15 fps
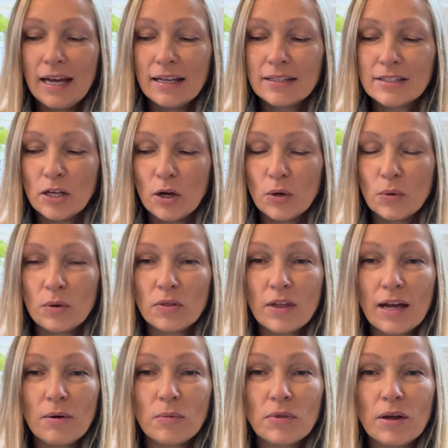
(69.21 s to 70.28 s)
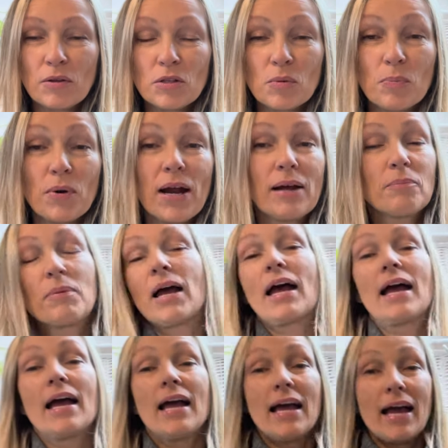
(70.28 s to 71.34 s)
So there was a brown
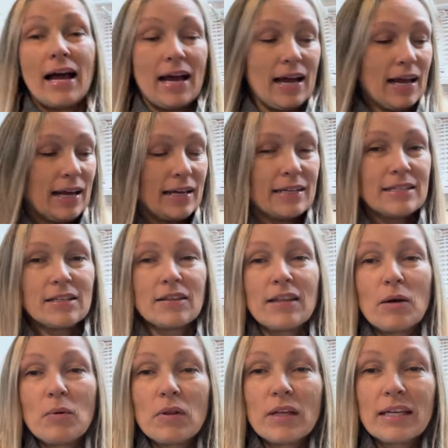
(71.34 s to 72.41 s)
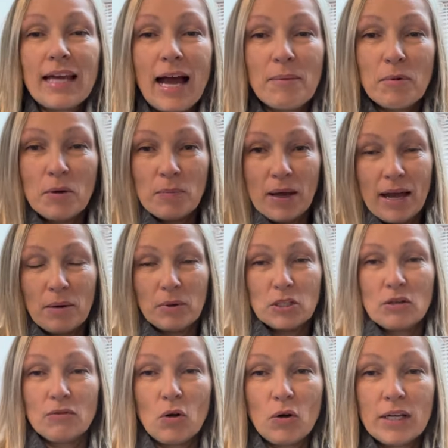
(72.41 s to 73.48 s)
pair, and there were the camo pair, which
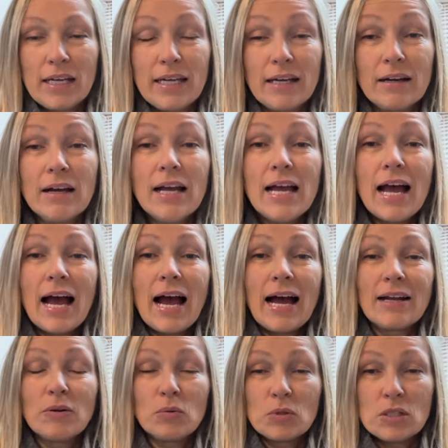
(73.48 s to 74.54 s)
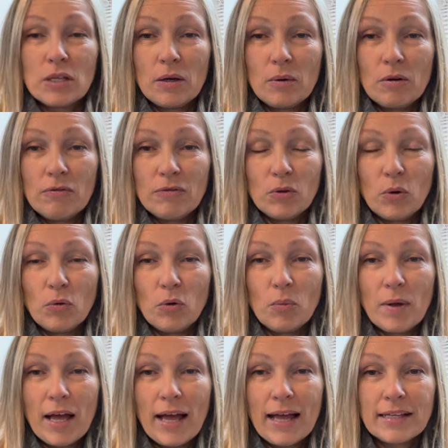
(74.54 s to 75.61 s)
I've got here, and also a floral
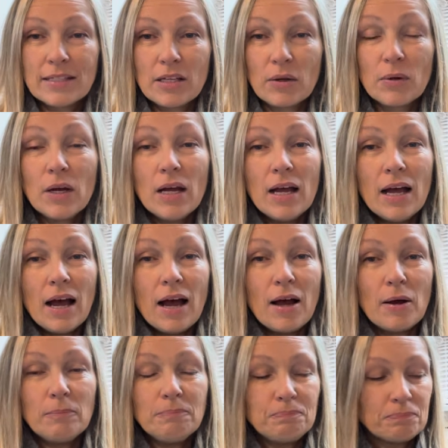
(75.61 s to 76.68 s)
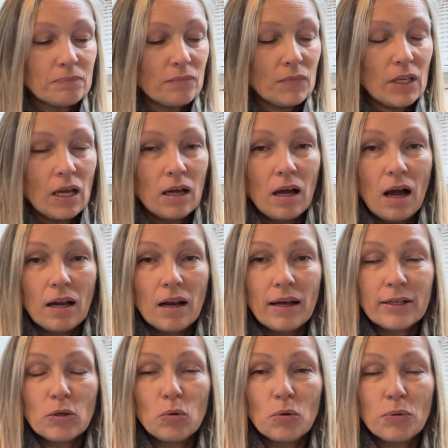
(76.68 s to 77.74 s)
pair. So I
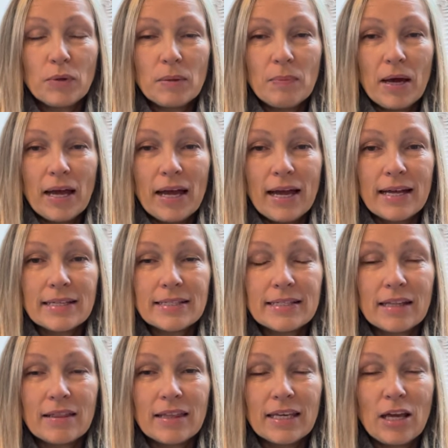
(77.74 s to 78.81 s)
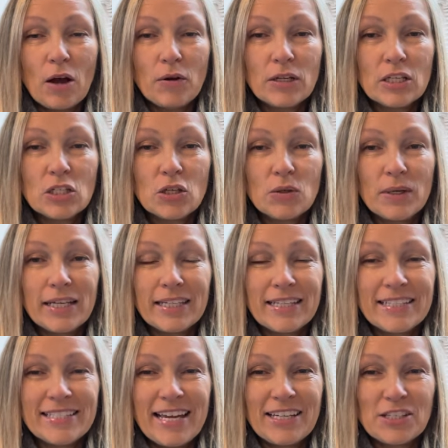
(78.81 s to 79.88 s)
like all three pairs. The only two in
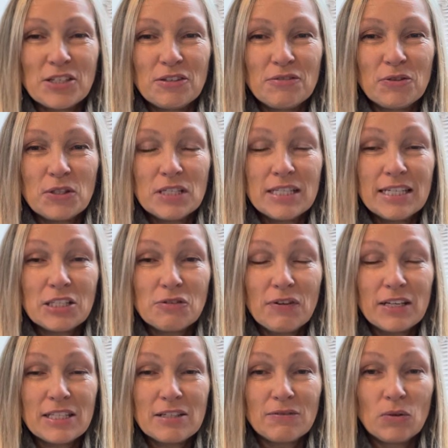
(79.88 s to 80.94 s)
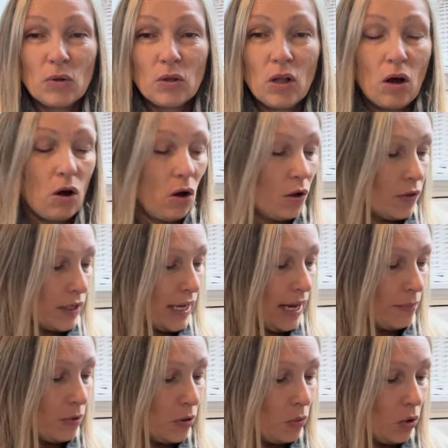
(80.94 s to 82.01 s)
contention for the Stitch Festival are the
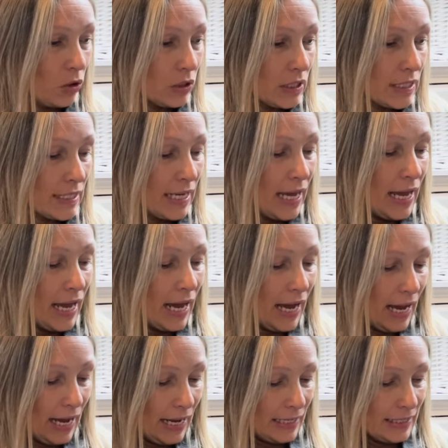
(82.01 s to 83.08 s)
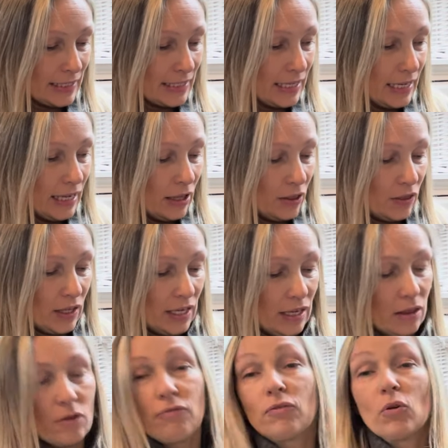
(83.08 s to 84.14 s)
camo ones and the
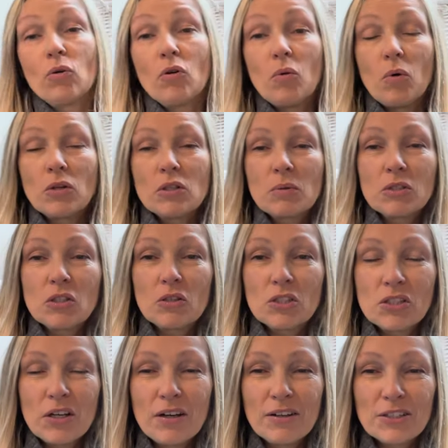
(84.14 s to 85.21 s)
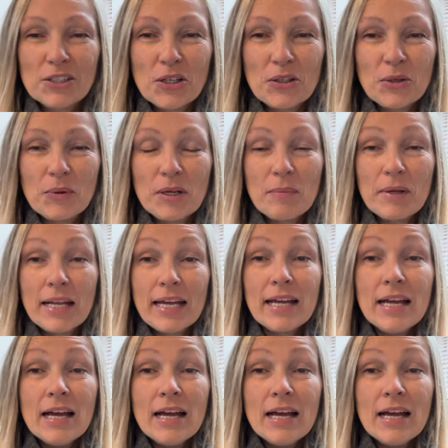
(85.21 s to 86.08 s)
floral ones, which I'll show you in a minute.